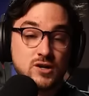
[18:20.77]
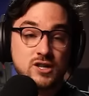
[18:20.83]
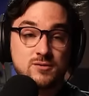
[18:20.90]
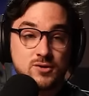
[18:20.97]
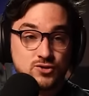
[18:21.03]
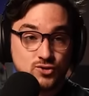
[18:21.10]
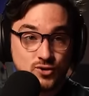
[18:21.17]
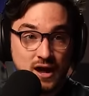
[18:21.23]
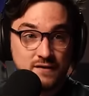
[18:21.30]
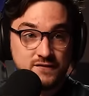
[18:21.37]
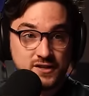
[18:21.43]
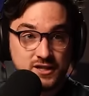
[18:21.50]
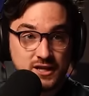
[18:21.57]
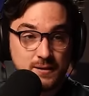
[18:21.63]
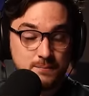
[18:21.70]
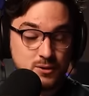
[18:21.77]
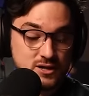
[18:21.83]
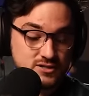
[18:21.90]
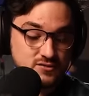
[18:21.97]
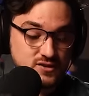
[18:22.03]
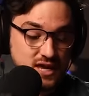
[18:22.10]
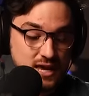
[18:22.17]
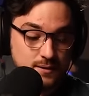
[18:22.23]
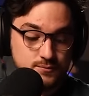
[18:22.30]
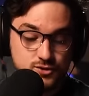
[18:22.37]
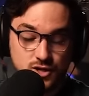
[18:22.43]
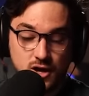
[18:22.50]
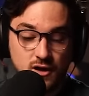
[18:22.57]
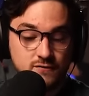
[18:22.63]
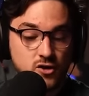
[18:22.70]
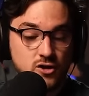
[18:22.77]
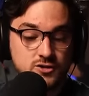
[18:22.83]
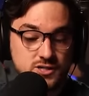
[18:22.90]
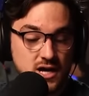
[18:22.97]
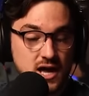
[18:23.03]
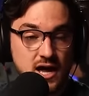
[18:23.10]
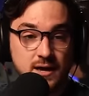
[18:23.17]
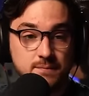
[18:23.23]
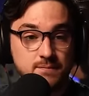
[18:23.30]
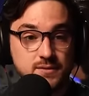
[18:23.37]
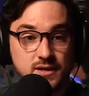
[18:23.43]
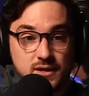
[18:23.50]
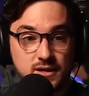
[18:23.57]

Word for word: one of the most graphically impressive games of all time